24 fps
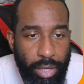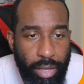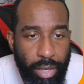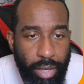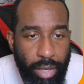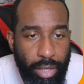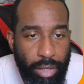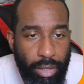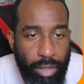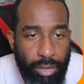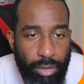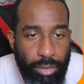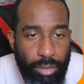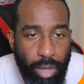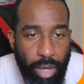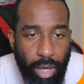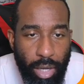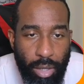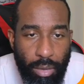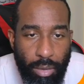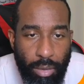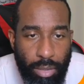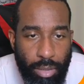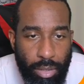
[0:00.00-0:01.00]
and our new
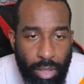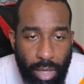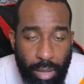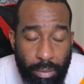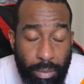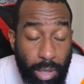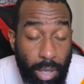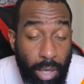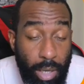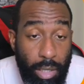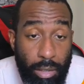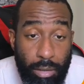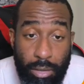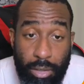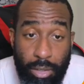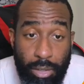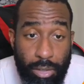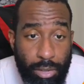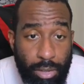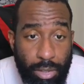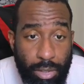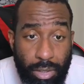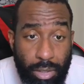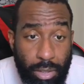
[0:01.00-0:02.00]
iOS app. I
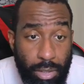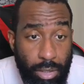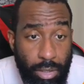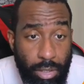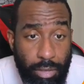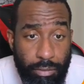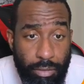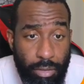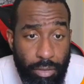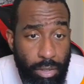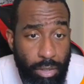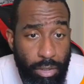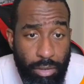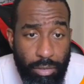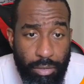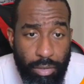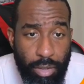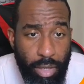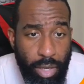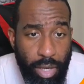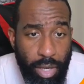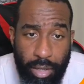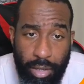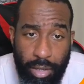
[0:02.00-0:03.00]
literally didn't even know they had an